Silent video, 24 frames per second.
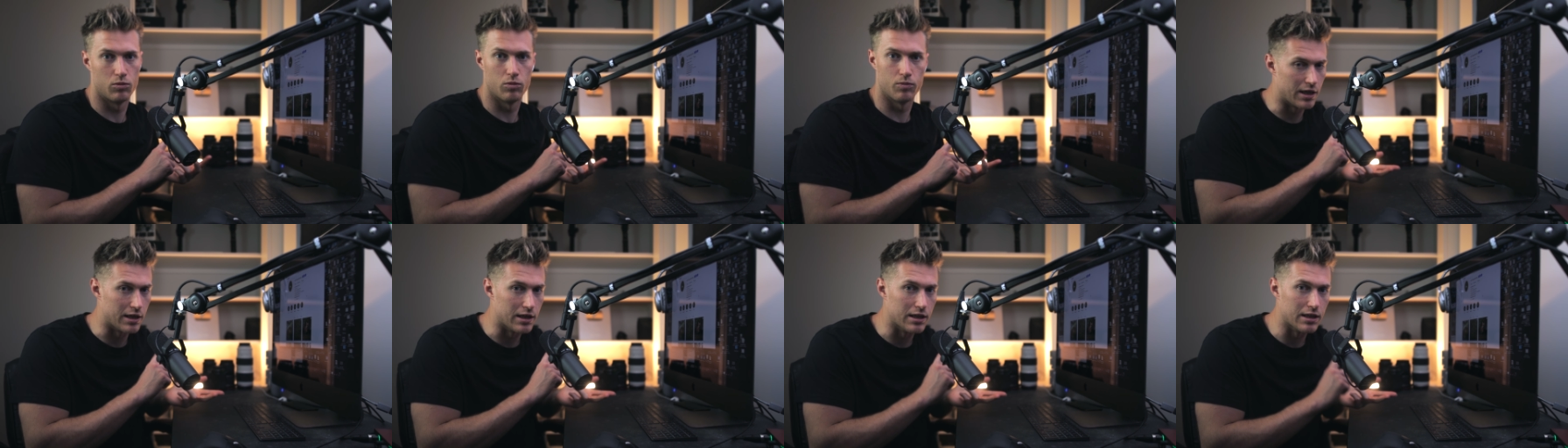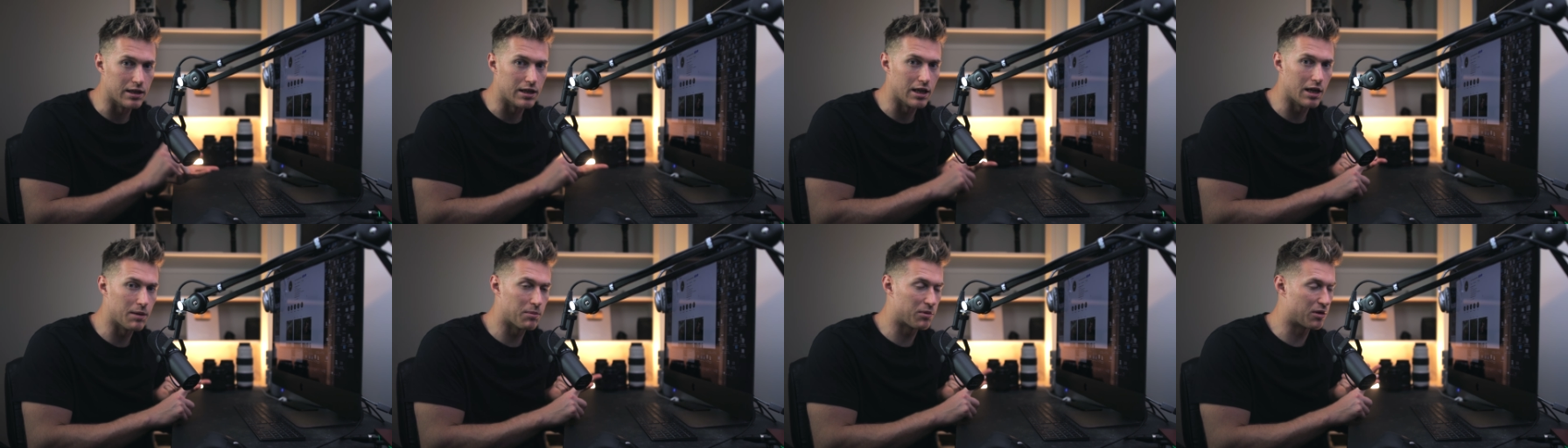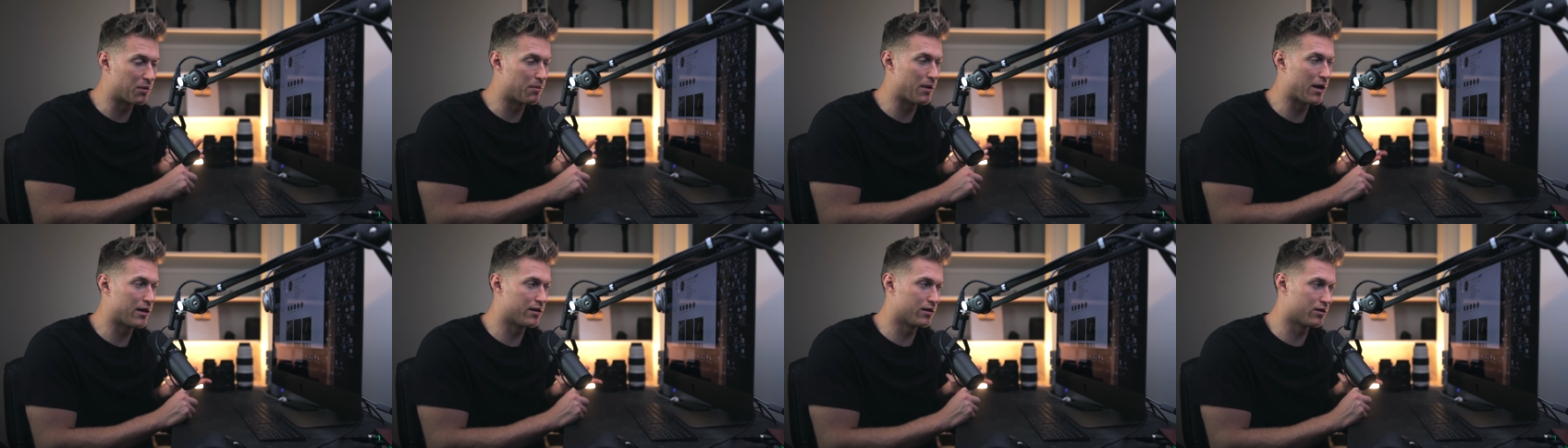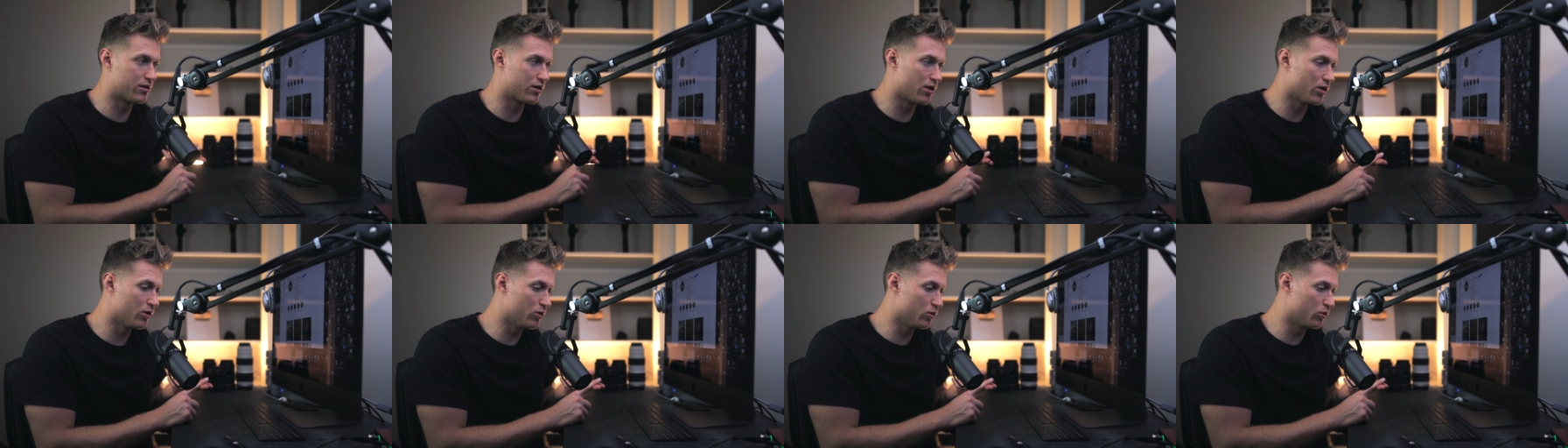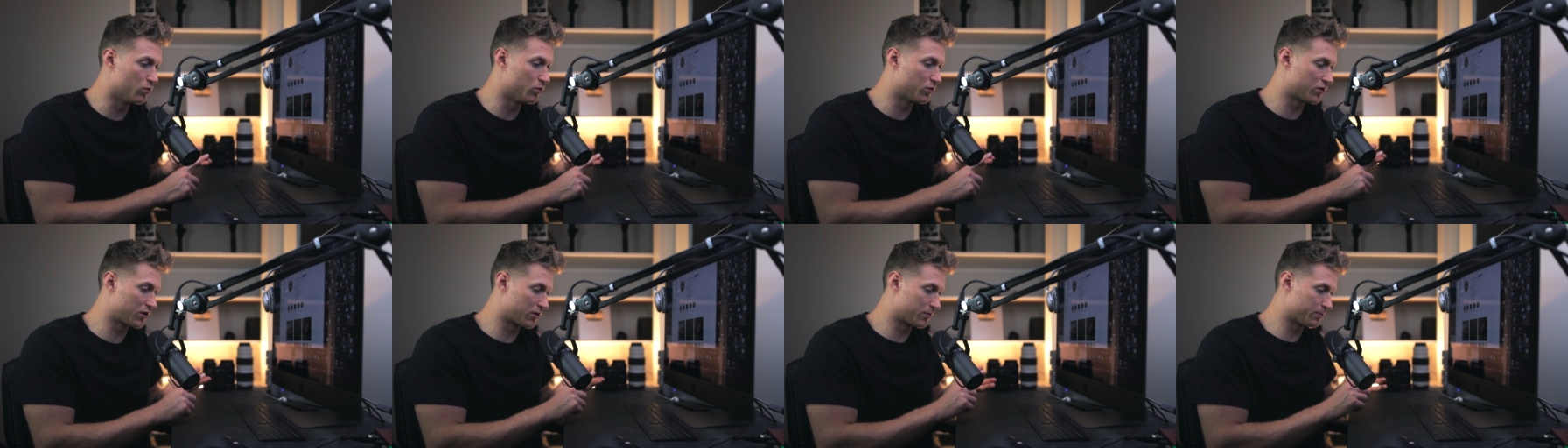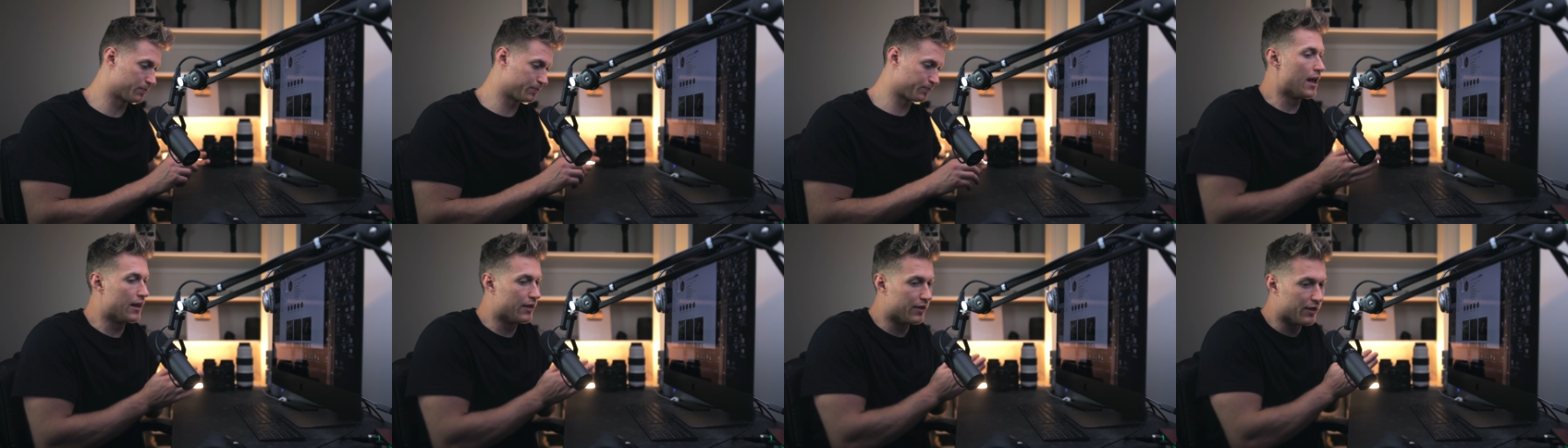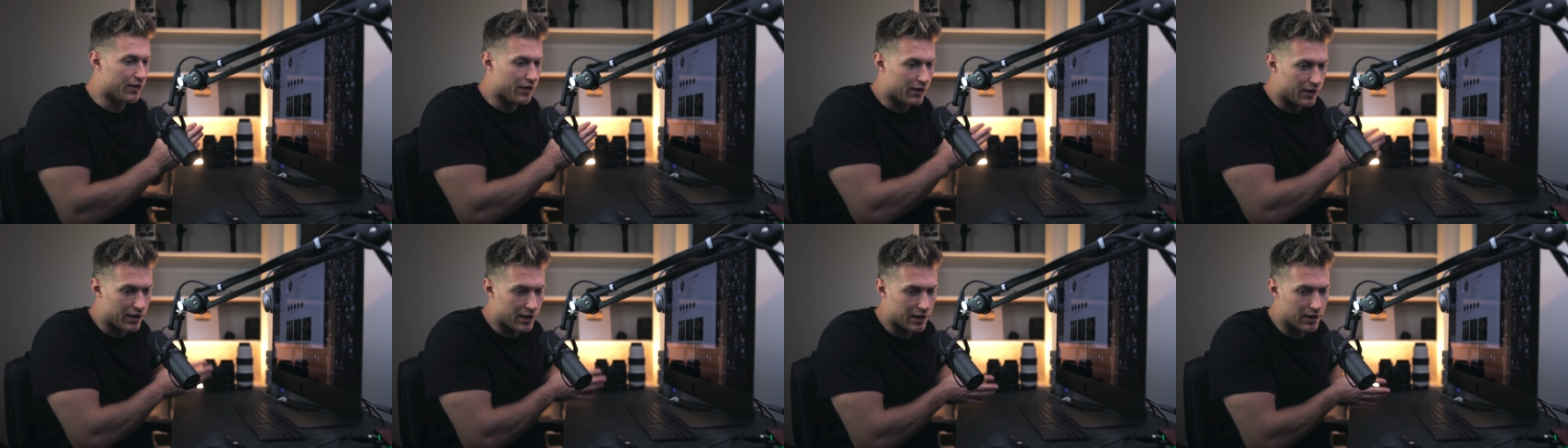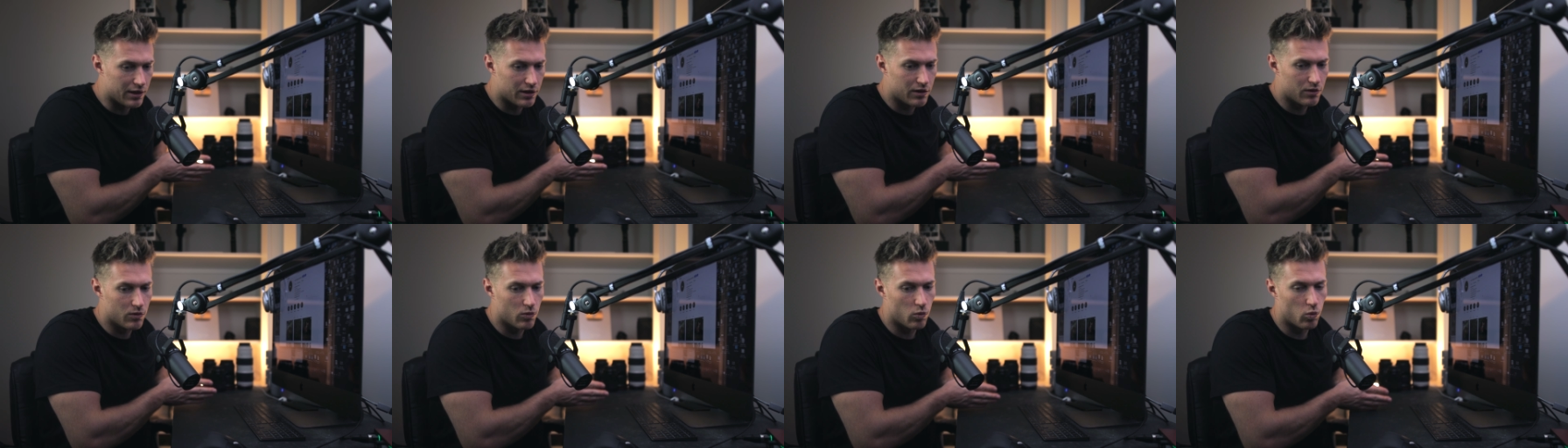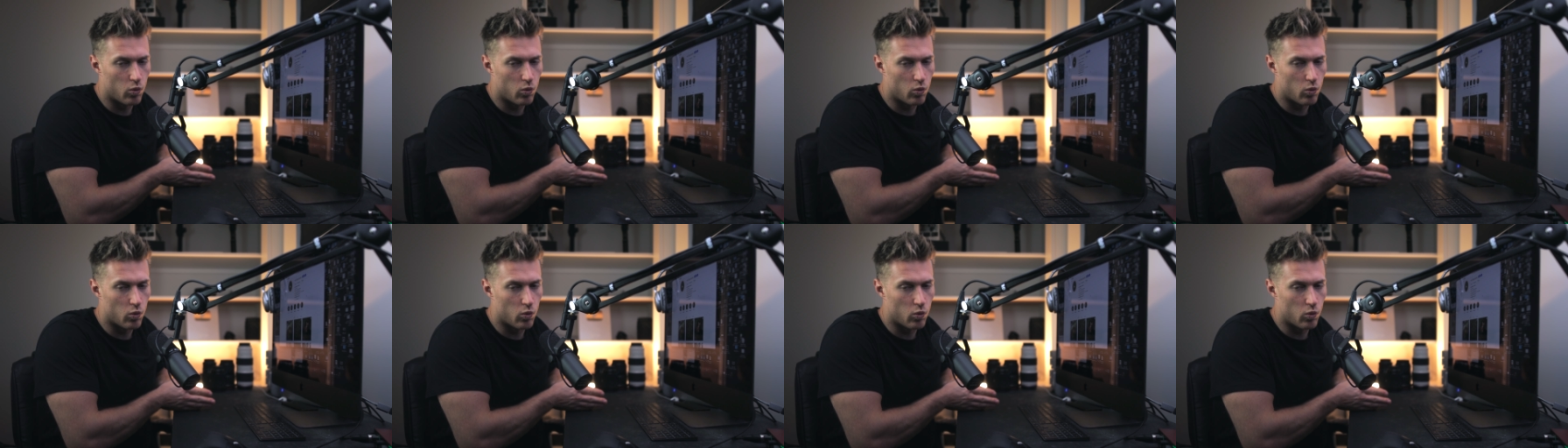in depth about the tools, and then